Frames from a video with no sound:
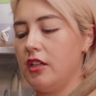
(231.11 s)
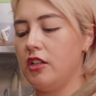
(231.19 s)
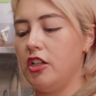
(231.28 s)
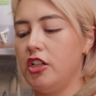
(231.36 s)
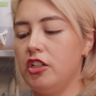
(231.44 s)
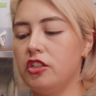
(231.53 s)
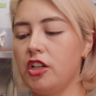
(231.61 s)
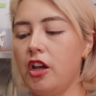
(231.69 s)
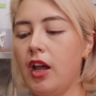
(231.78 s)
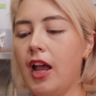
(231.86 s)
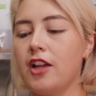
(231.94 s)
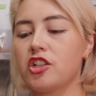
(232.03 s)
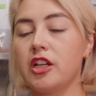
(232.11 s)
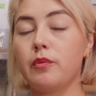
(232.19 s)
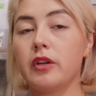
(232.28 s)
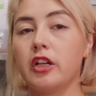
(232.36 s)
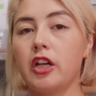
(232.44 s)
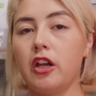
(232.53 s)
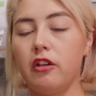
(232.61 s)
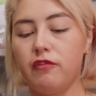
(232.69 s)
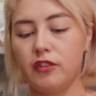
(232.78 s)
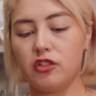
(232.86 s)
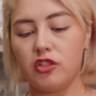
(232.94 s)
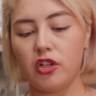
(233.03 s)
You don't actually want to go for
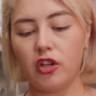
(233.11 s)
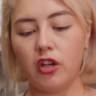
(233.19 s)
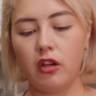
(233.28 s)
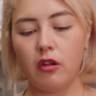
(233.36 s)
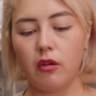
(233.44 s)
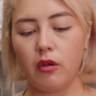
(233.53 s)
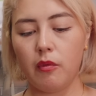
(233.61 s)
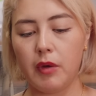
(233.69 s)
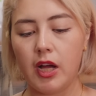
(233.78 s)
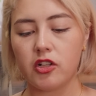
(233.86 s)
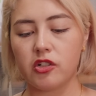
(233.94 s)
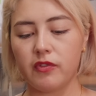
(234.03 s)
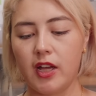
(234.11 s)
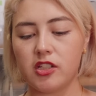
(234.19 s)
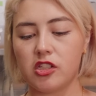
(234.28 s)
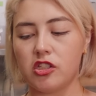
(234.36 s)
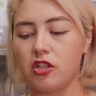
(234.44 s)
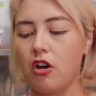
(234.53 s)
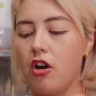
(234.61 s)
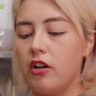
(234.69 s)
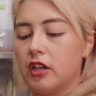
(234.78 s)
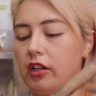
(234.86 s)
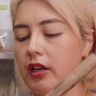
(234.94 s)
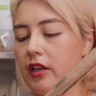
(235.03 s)
too much of that stock.